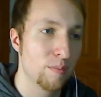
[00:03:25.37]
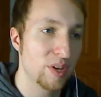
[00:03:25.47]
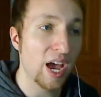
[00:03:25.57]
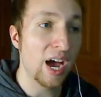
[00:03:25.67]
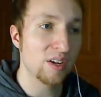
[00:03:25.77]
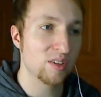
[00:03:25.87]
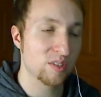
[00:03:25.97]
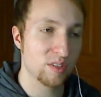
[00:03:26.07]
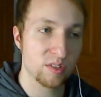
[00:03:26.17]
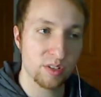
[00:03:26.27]
beyond
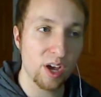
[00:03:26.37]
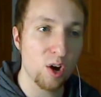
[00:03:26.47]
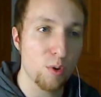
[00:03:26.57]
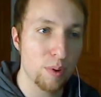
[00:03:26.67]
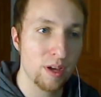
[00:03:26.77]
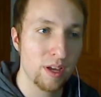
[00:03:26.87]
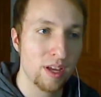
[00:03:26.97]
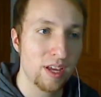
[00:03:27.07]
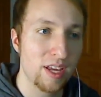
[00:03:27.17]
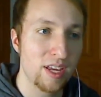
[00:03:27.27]
just the scope,
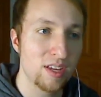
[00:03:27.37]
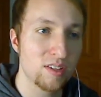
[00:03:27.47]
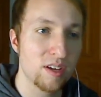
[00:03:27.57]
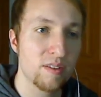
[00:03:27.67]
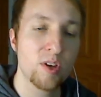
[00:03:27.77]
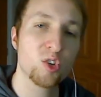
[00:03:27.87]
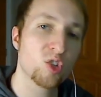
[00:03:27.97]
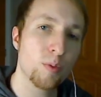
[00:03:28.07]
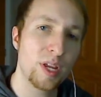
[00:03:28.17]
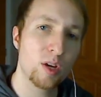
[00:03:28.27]
is there's
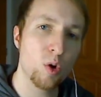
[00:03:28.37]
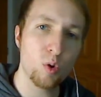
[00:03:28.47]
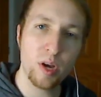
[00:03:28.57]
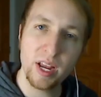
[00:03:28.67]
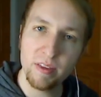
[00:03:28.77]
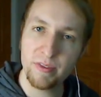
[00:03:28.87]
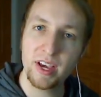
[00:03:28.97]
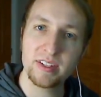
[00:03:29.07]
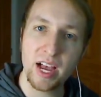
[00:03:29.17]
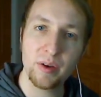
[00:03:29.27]
so many cool hidden
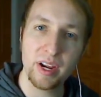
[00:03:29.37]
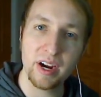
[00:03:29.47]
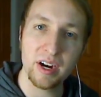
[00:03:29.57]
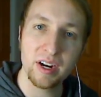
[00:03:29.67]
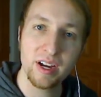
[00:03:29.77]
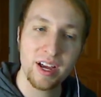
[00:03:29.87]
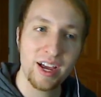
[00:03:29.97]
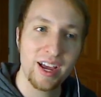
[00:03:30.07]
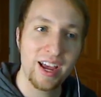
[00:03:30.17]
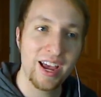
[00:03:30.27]
things out here.
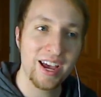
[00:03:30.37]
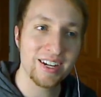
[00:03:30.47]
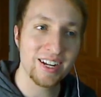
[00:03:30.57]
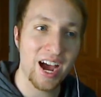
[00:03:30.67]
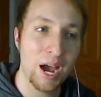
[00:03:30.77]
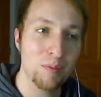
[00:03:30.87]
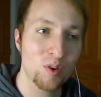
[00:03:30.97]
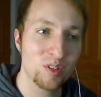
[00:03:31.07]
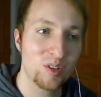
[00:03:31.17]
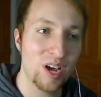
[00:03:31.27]
And I'm
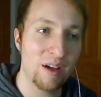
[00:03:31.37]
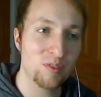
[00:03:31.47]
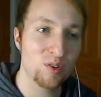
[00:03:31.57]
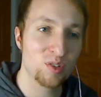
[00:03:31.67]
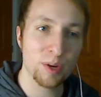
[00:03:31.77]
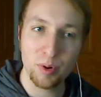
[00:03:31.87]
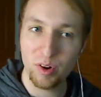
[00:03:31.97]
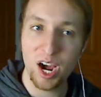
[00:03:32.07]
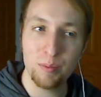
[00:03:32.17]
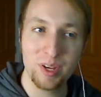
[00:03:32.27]
going to have to jump
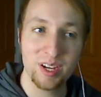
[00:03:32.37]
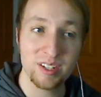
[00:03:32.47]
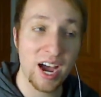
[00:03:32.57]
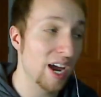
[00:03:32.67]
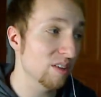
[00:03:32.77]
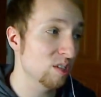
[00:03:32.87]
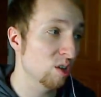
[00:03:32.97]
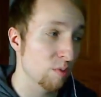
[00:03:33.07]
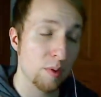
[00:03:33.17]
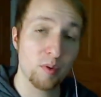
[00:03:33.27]
around because I honestly
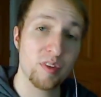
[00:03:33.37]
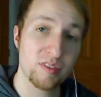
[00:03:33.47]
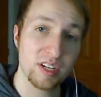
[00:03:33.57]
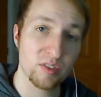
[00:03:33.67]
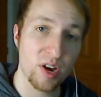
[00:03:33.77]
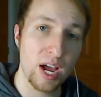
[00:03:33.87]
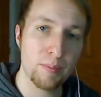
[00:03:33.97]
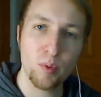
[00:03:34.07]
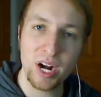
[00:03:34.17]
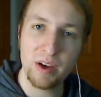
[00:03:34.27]
don't remember where these things are
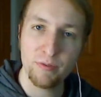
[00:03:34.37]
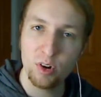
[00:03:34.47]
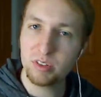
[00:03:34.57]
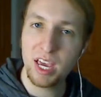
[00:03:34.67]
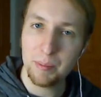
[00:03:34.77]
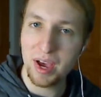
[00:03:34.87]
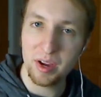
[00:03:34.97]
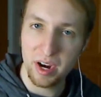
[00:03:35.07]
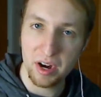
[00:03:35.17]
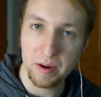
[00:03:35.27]
at. But when I first came
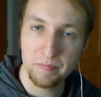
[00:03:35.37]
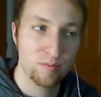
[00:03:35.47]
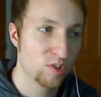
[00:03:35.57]
out here,